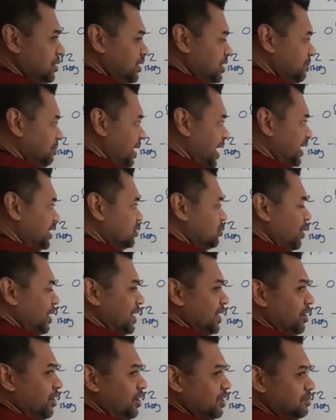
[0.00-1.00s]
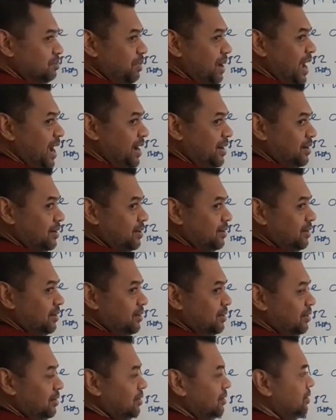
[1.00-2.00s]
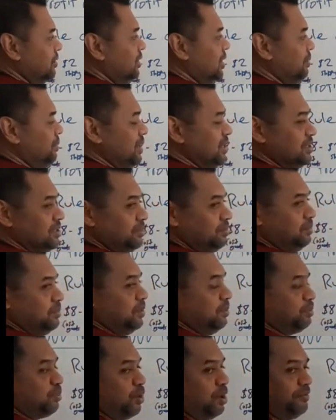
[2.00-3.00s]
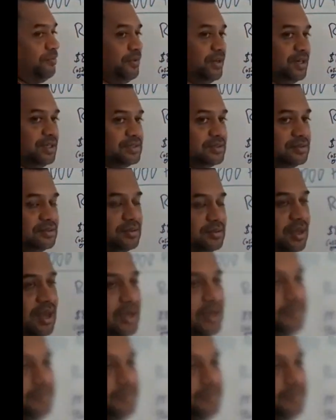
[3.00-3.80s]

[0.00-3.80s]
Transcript: you make $20 back. That means your profit is